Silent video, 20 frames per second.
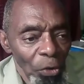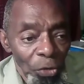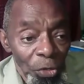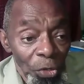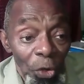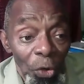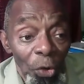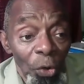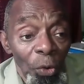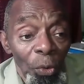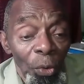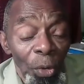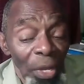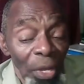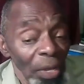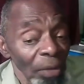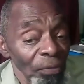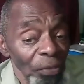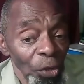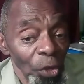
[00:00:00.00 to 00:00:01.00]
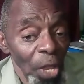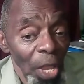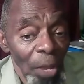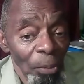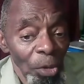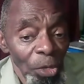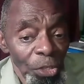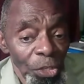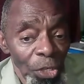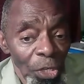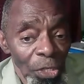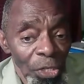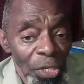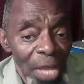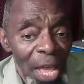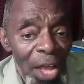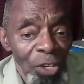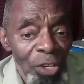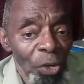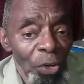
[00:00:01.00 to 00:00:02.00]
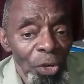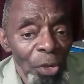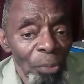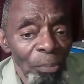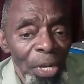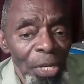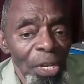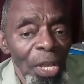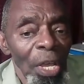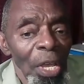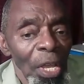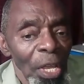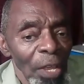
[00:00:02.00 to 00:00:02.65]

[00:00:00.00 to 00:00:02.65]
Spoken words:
don't know if you're able to download it, but